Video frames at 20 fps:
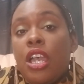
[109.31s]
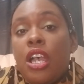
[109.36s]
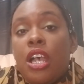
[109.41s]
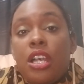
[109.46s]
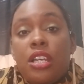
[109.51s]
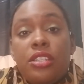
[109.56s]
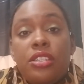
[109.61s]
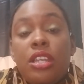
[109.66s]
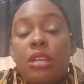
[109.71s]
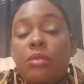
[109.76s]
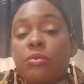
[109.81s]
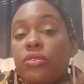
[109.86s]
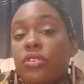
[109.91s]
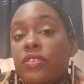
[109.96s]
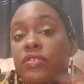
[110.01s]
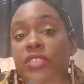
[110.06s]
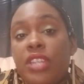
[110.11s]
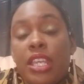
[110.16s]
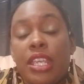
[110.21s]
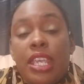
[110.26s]
A number
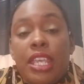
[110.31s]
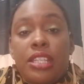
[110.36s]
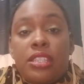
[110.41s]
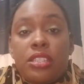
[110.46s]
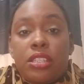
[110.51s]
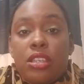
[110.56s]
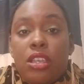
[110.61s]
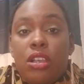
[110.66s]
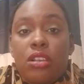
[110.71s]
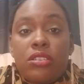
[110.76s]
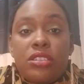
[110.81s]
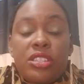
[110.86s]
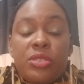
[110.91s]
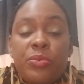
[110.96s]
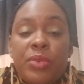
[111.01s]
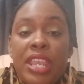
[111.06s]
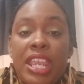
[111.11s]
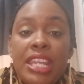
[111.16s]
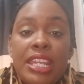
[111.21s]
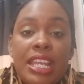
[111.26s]
of decades ago,
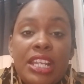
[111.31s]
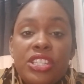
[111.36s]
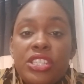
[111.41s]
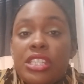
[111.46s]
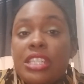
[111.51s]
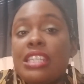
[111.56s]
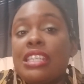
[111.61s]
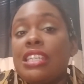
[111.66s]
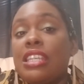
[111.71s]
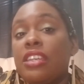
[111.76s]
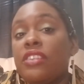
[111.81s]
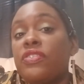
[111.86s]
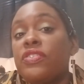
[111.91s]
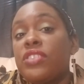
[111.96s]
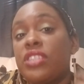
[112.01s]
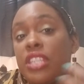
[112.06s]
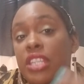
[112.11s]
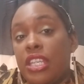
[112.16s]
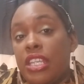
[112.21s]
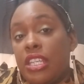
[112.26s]
Japan actually
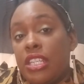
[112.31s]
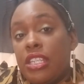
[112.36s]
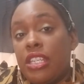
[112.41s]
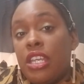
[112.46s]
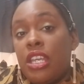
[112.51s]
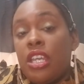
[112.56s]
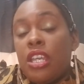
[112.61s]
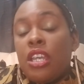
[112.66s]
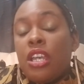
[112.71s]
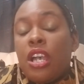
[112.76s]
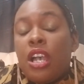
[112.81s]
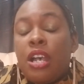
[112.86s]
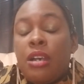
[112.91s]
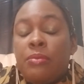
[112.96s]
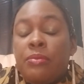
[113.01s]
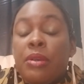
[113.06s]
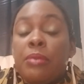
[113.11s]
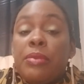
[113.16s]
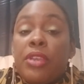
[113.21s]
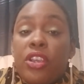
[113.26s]
gifted
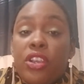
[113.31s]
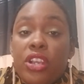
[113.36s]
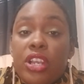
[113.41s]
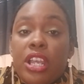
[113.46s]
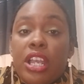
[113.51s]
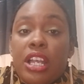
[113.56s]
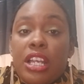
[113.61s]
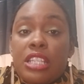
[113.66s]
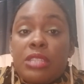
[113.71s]
America,